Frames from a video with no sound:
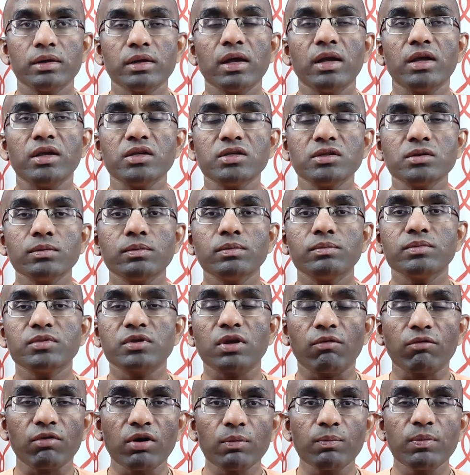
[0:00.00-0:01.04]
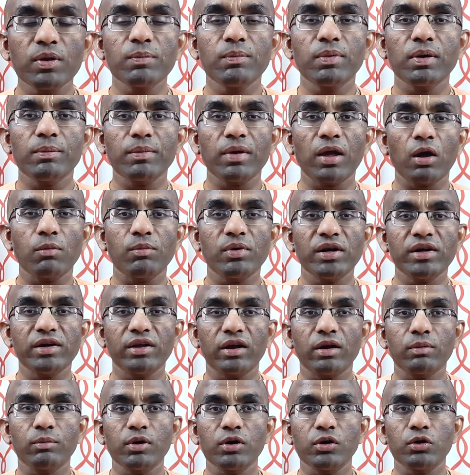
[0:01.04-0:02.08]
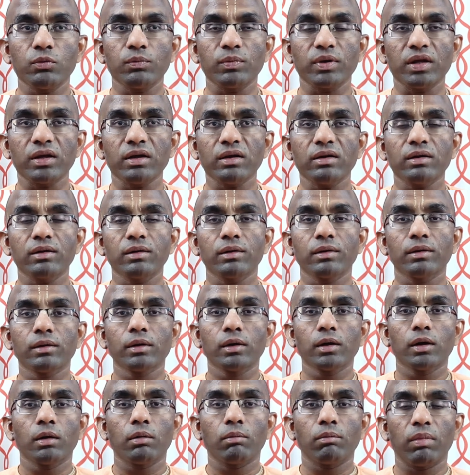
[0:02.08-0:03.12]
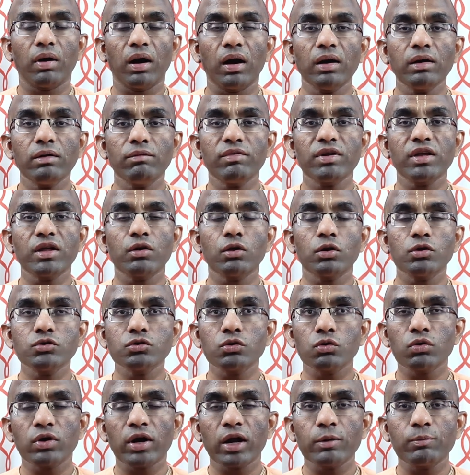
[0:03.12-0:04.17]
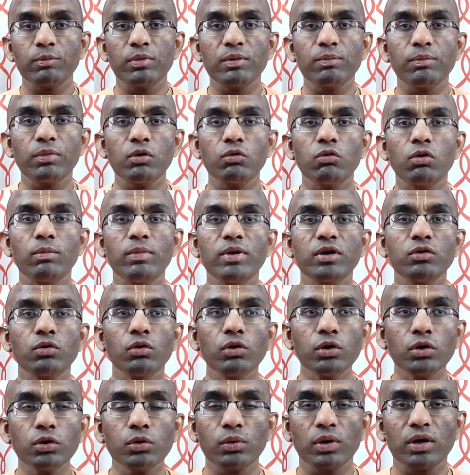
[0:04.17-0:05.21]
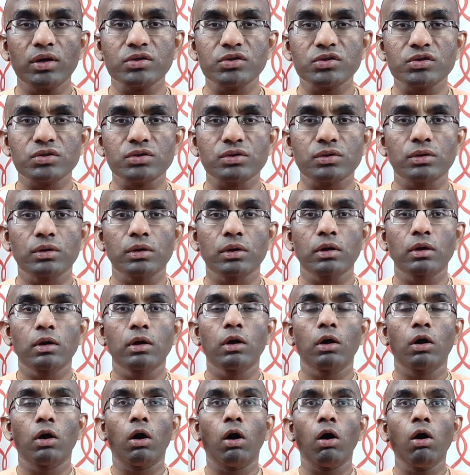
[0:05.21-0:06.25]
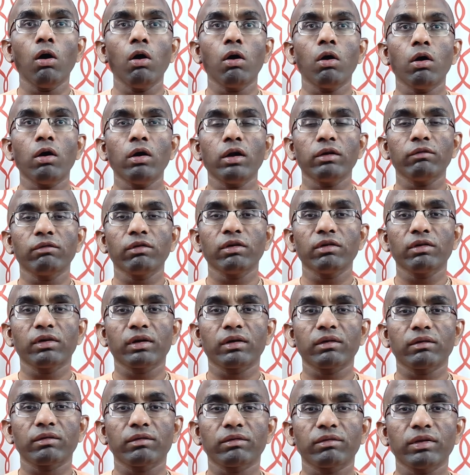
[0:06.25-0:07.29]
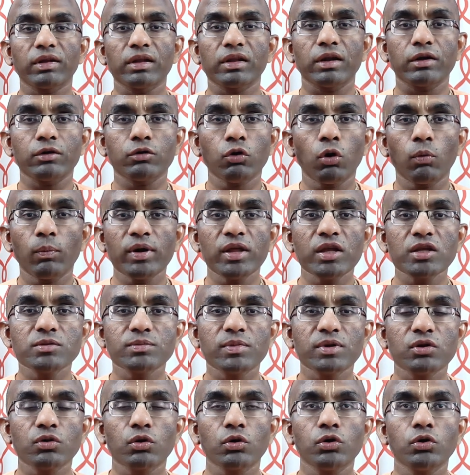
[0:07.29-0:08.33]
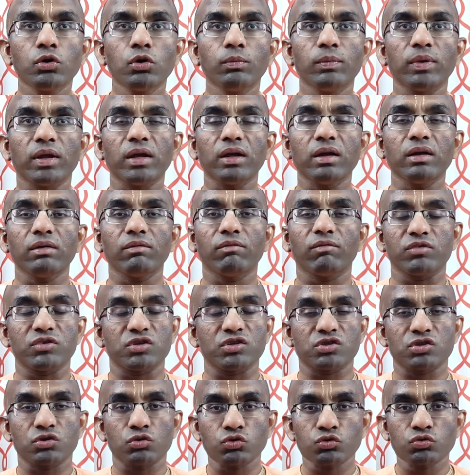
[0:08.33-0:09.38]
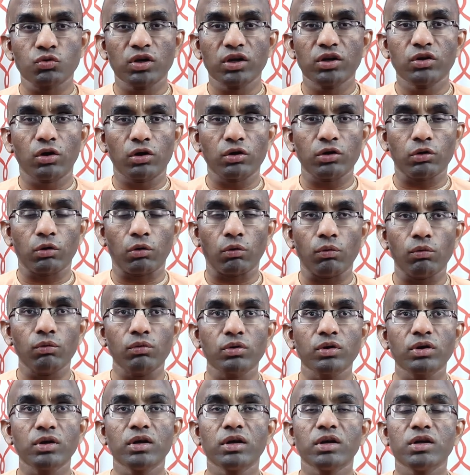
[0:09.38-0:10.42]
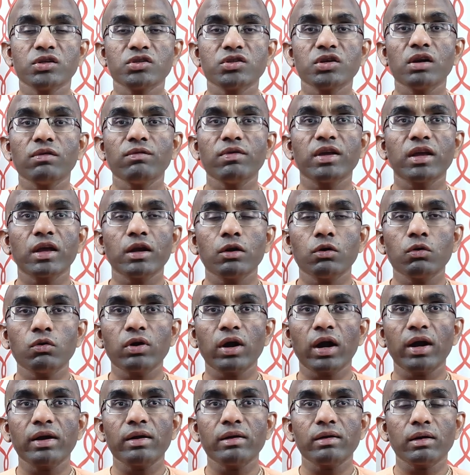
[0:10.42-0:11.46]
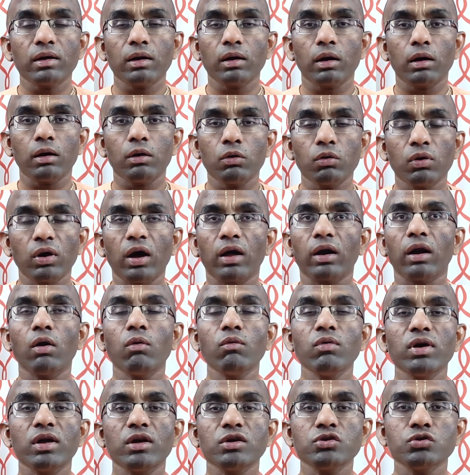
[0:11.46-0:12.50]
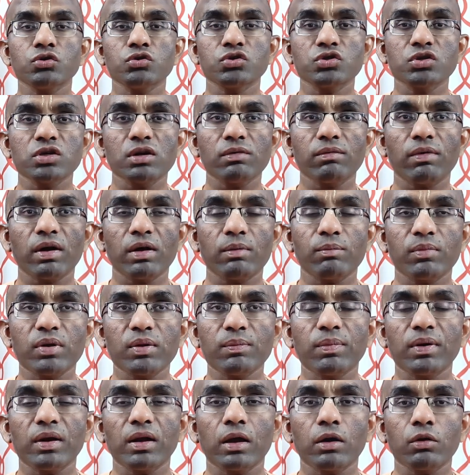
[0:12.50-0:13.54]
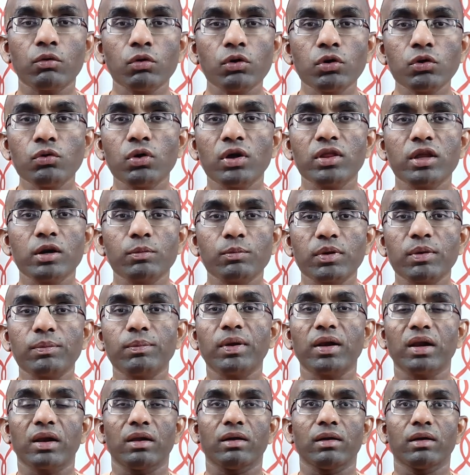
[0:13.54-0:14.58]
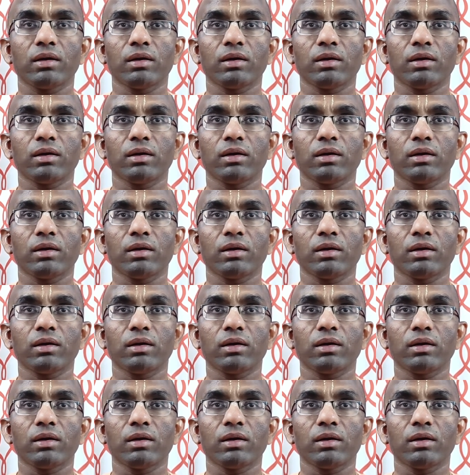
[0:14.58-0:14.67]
Yes, several people may have been terrible to me, but we can also look at people who have been good to us. Or if you feel that nobody has been good to me, which is usually not true, still we can look around us to see where people are good to other people.